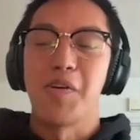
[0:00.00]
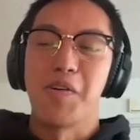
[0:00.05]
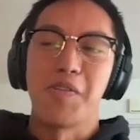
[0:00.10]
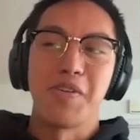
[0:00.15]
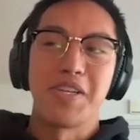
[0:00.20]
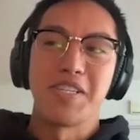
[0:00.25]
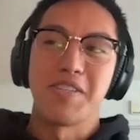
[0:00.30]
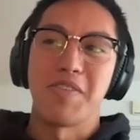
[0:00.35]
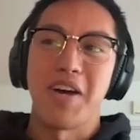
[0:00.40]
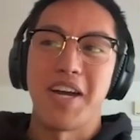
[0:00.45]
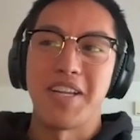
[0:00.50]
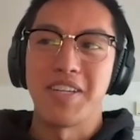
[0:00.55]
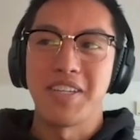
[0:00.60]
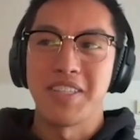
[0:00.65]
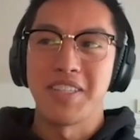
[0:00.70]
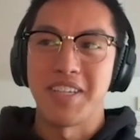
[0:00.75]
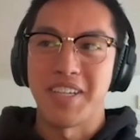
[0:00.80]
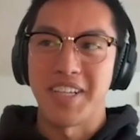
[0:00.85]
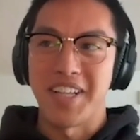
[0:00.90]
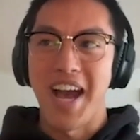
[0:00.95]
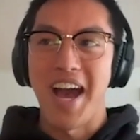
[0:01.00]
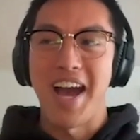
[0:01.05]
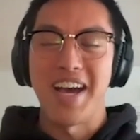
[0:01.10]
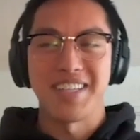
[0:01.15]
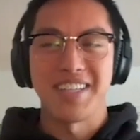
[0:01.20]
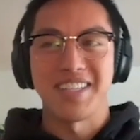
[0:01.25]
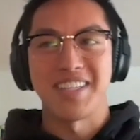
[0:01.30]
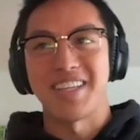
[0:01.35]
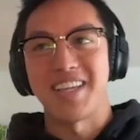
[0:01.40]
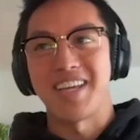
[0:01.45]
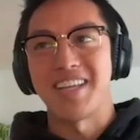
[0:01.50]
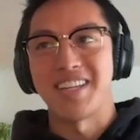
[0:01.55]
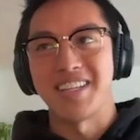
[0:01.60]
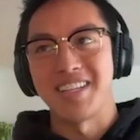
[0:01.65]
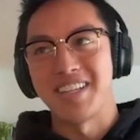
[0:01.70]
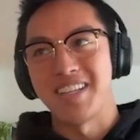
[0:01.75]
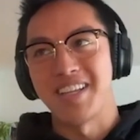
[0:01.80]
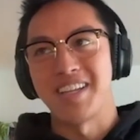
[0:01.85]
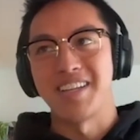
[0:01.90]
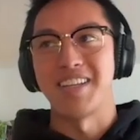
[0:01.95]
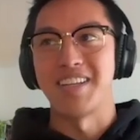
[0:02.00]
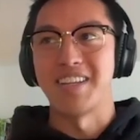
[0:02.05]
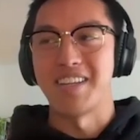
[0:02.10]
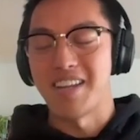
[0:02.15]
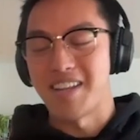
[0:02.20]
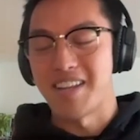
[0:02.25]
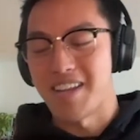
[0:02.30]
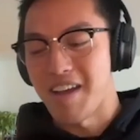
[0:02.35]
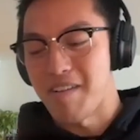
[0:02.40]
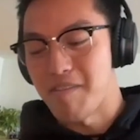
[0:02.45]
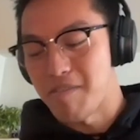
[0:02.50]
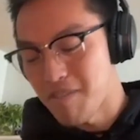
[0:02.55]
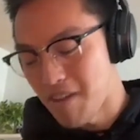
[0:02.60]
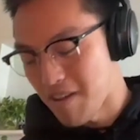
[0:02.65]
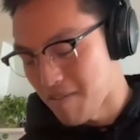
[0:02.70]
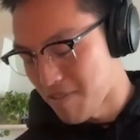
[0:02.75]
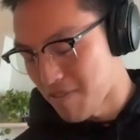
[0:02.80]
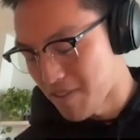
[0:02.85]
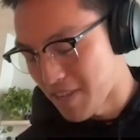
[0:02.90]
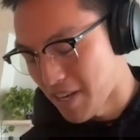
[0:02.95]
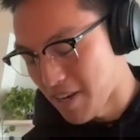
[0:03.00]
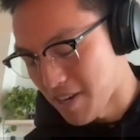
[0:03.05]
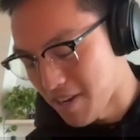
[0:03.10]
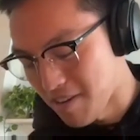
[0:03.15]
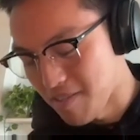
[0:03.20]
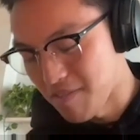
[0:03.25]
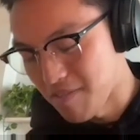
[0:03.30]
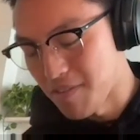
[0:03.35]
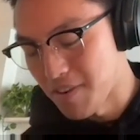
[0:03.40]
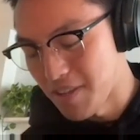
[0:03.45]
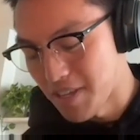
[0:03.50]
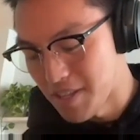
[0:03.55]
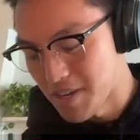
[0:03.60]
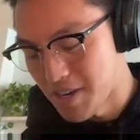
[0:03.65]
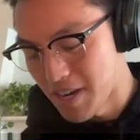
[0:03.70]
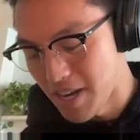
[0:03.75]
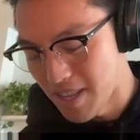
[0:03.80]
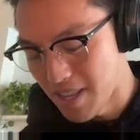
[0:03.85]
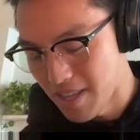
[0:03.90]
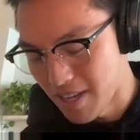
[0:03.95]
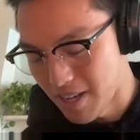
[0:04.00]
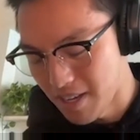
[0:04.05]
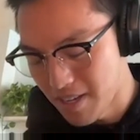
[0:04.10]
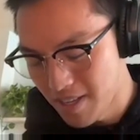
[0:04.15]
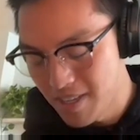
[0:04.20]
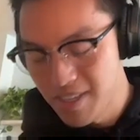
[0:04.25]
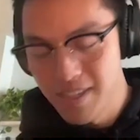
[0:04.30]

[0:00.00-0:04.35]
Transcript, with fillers: whole reason why I took the class, and then didn't I? I feel like I didn't even really learn anything.